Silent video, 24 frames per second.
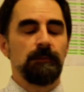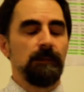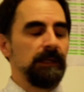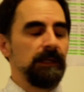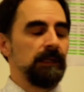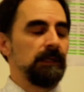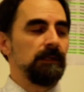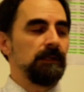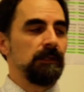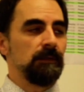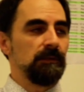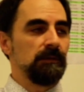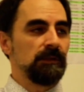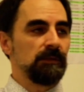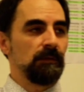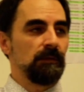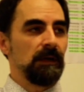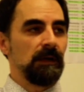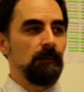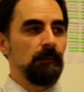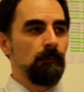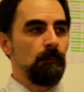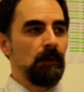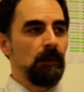we can do is
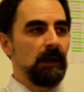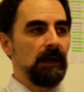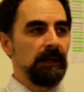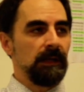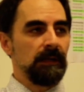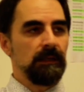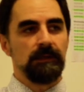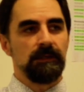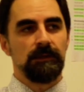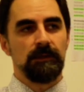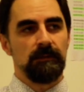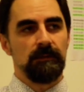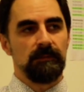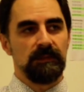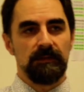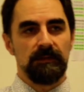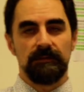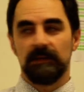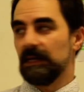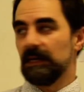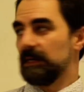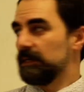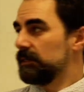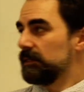write y in terms of
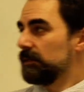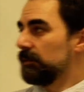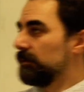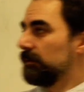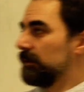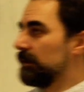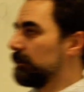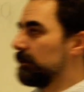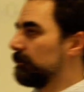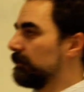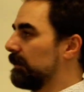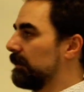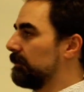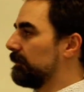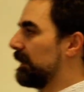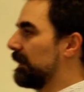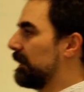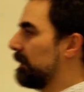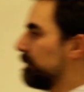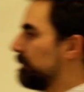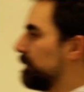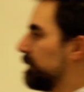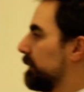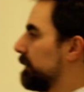x or the other way
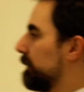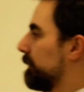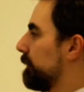around.